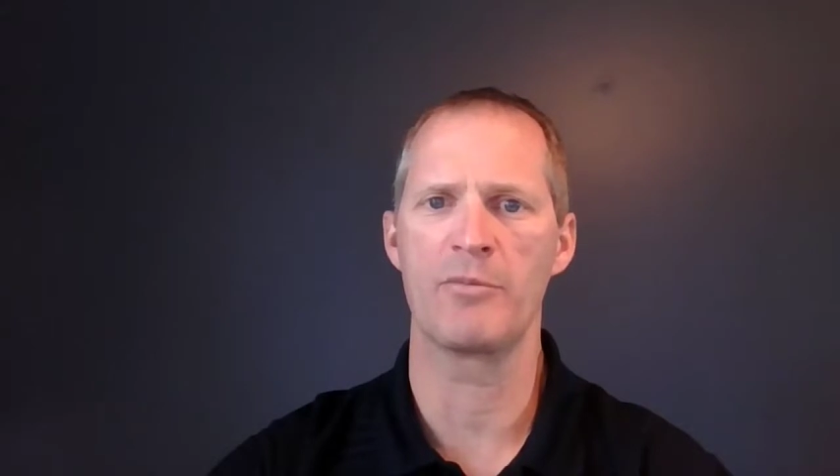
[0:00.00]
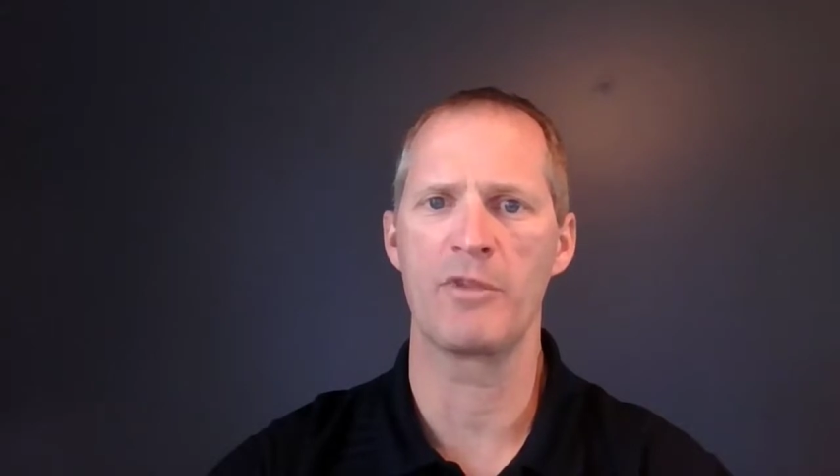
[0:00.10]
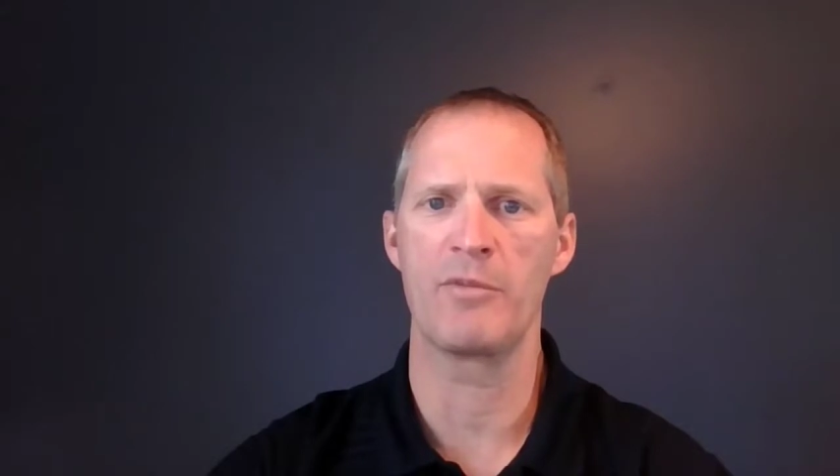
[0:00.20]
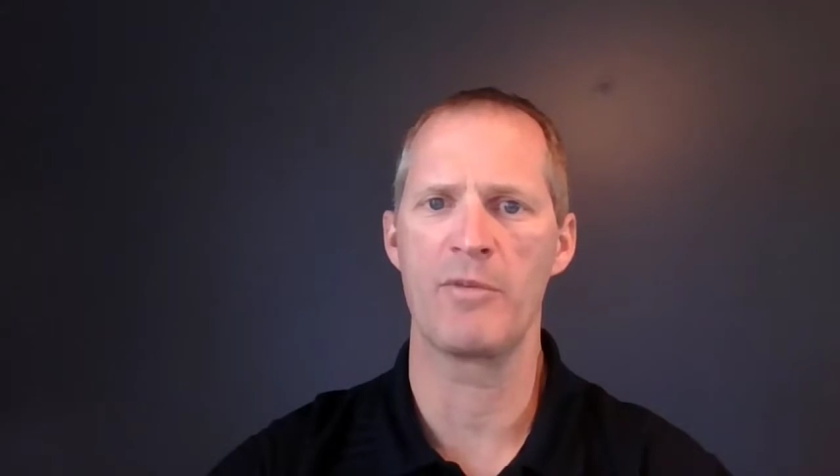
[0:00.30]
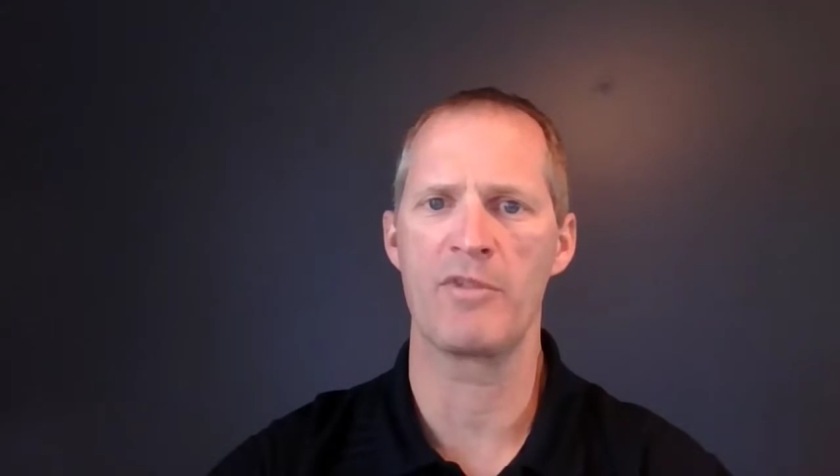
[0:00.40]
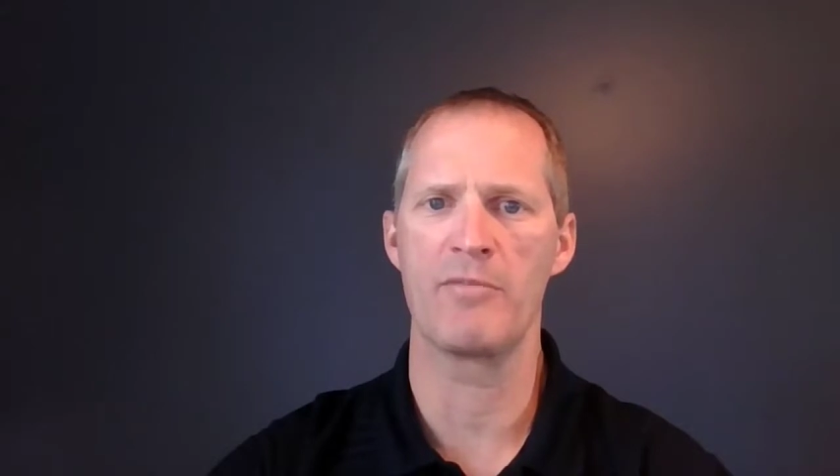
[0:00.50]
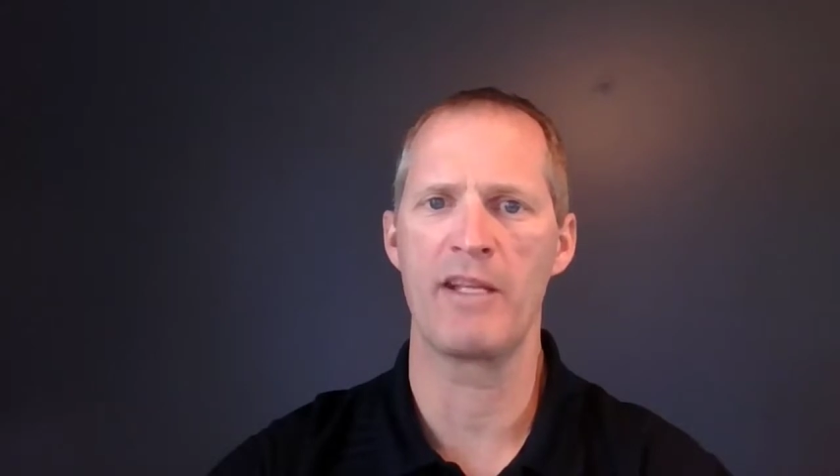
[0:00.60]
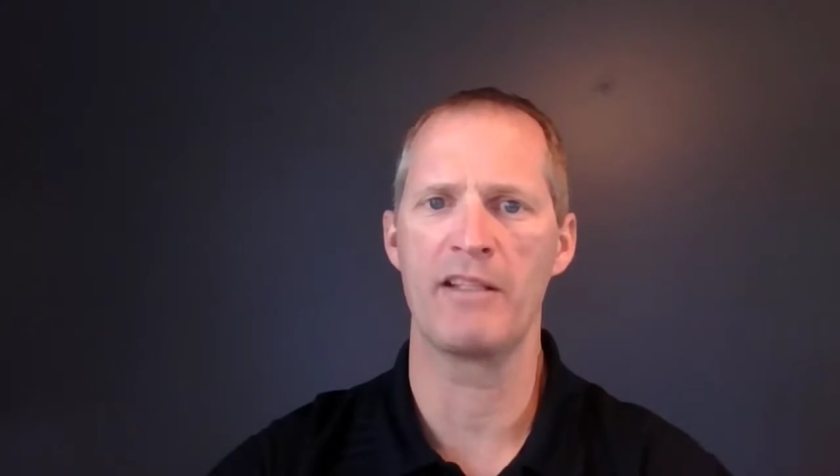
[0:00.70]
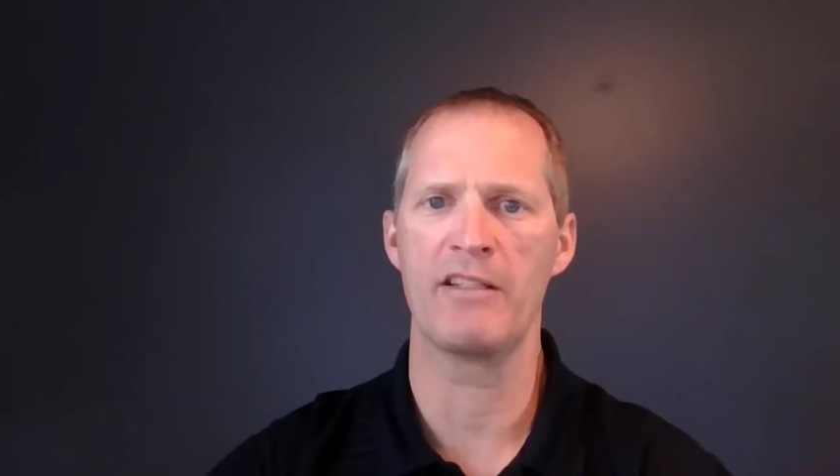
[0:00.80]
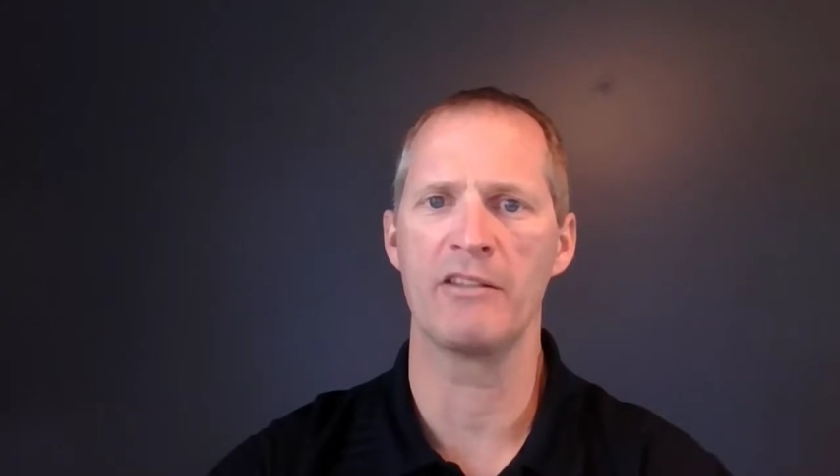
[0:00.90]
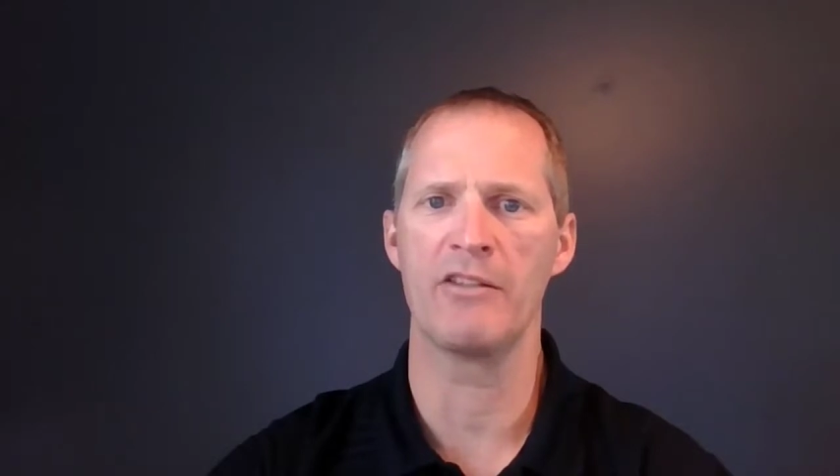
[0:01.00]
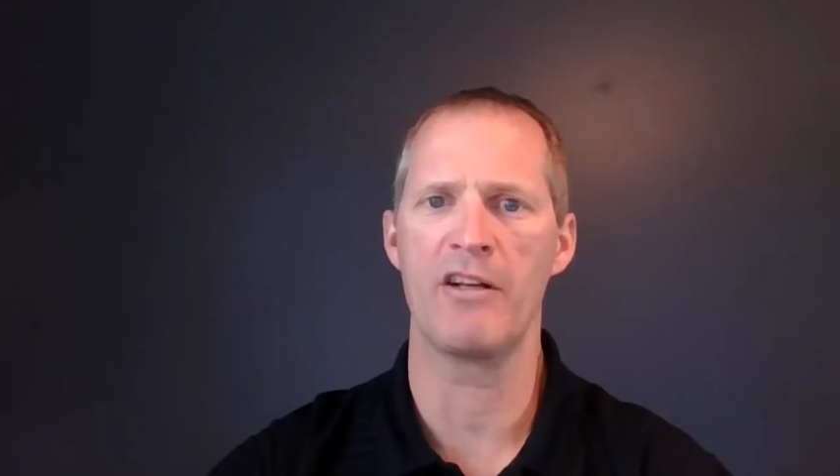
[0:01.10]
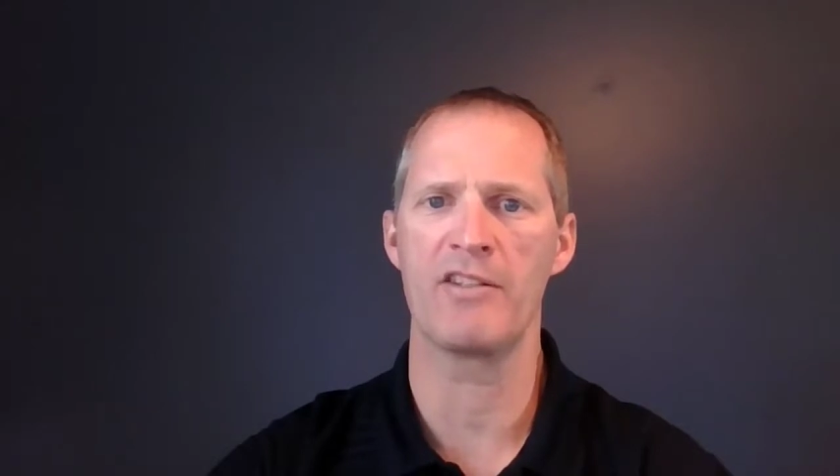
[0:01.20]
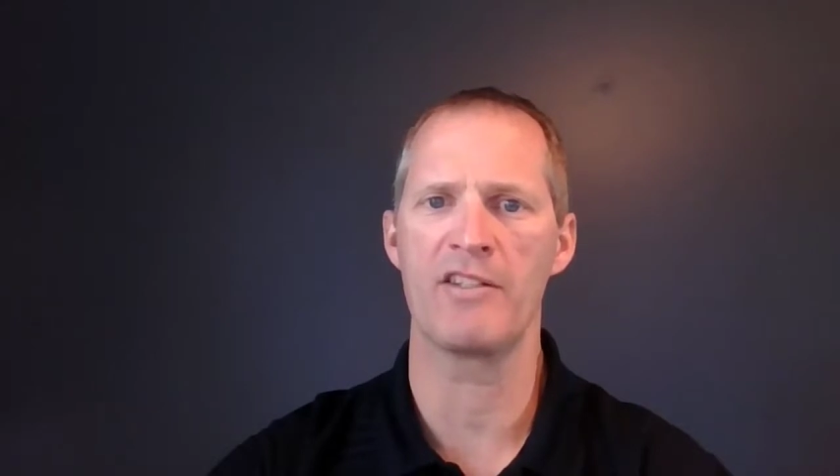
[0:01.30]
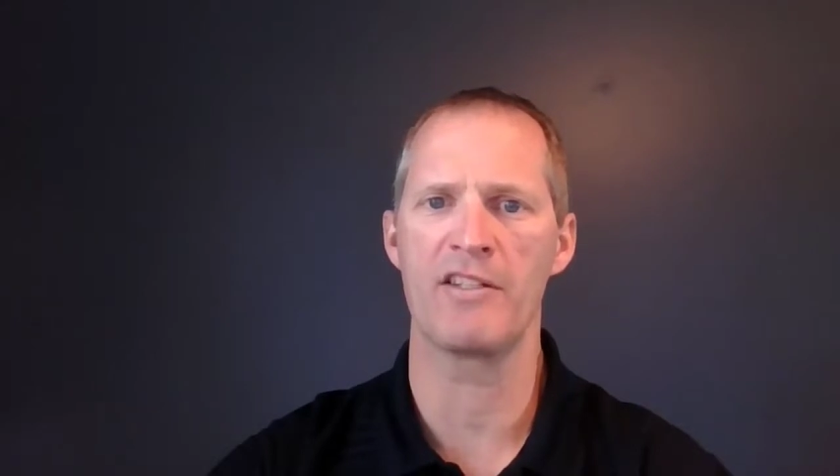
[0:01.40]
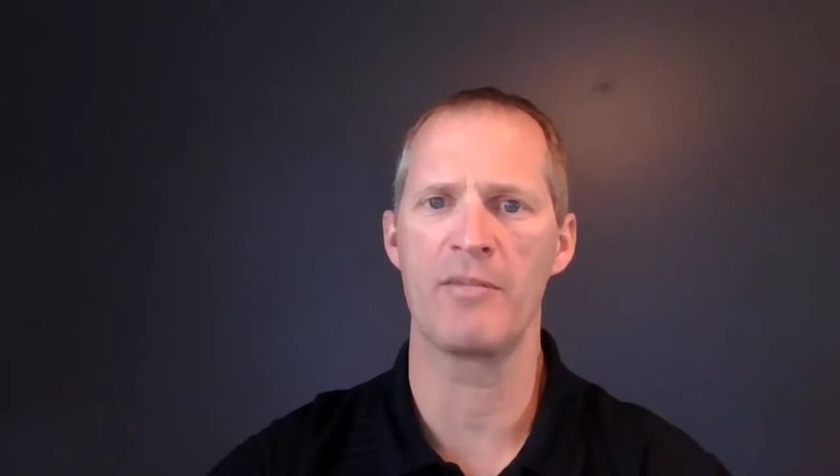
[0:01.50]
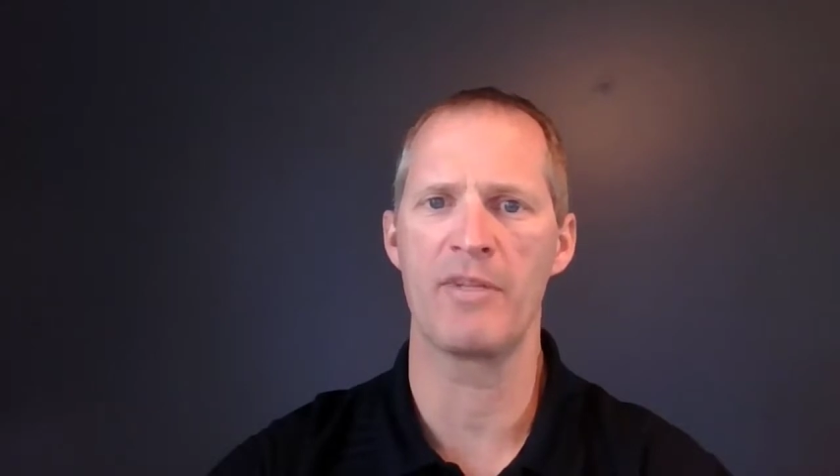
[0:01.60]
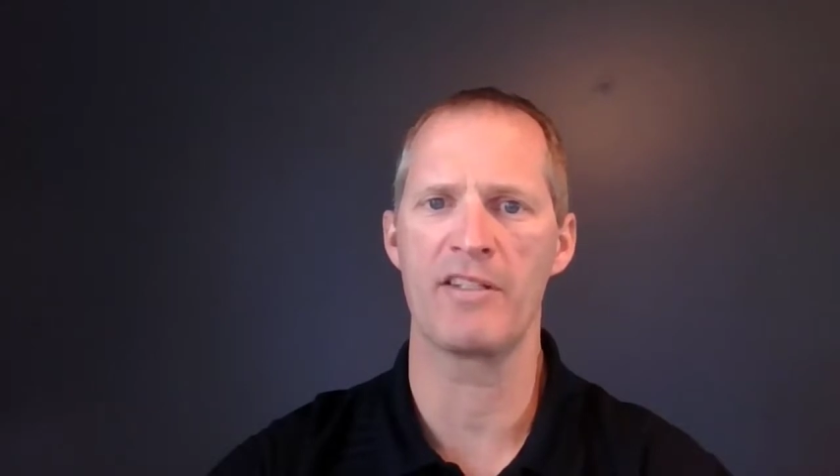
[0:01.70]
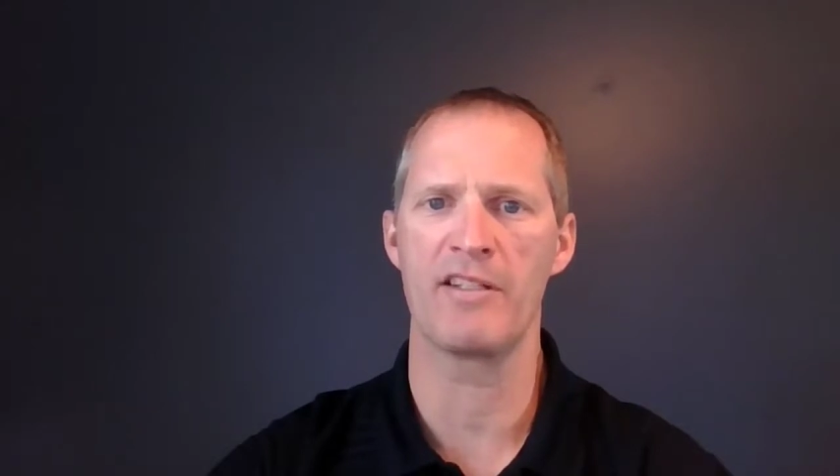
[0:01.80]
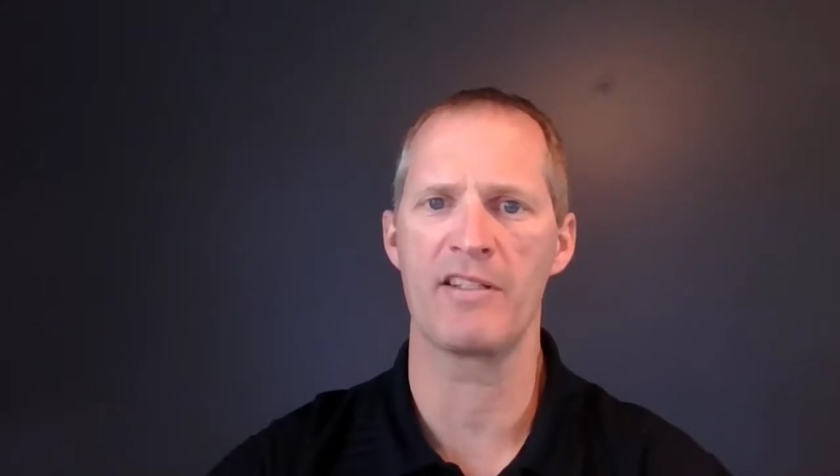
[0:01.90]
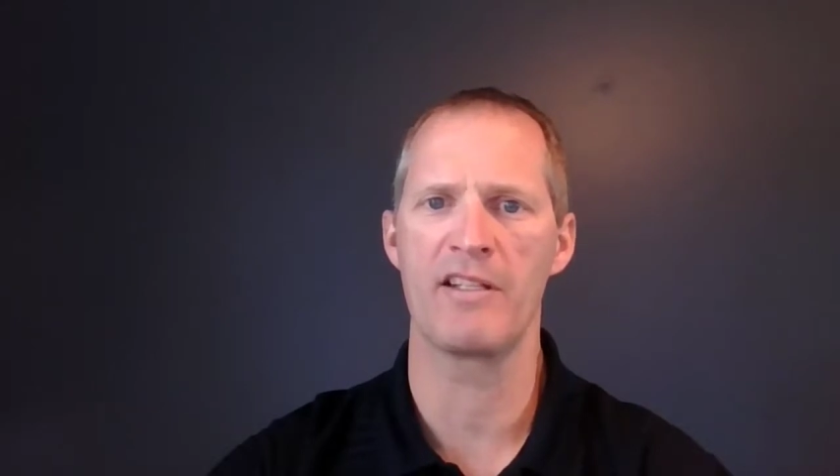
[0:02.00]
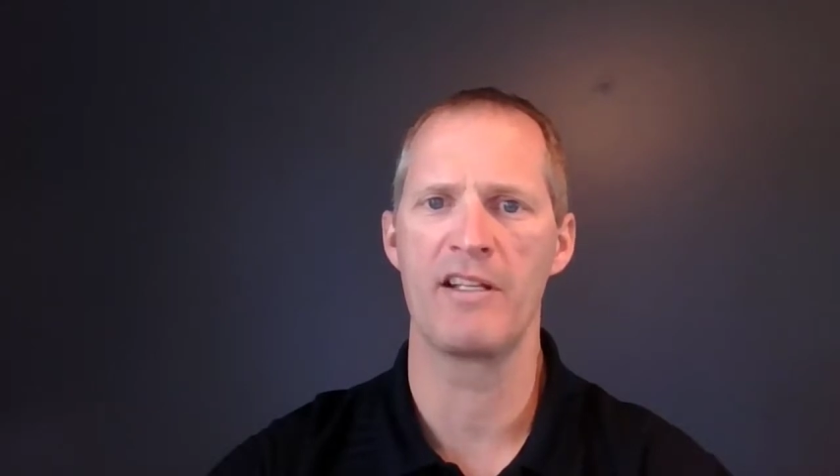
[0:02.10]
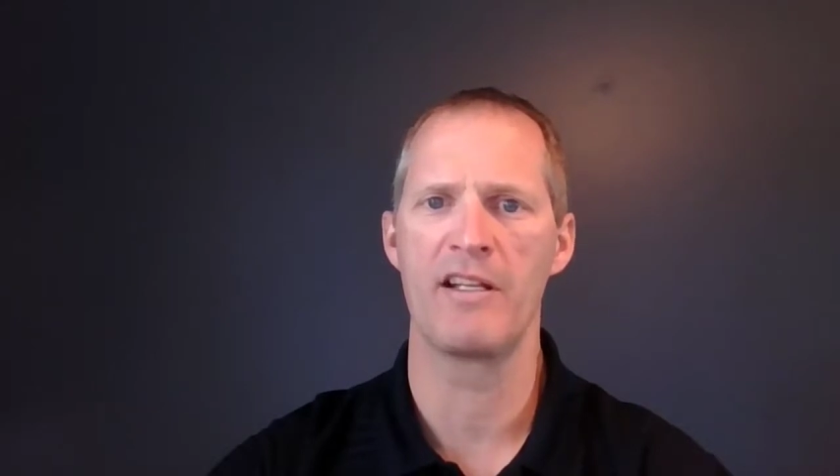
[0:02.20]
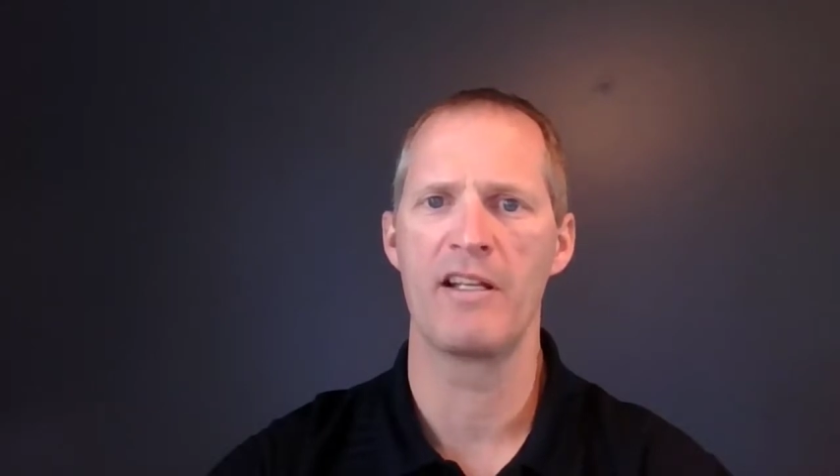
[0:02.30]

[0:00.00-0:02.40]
premiums may lead to losses in the business,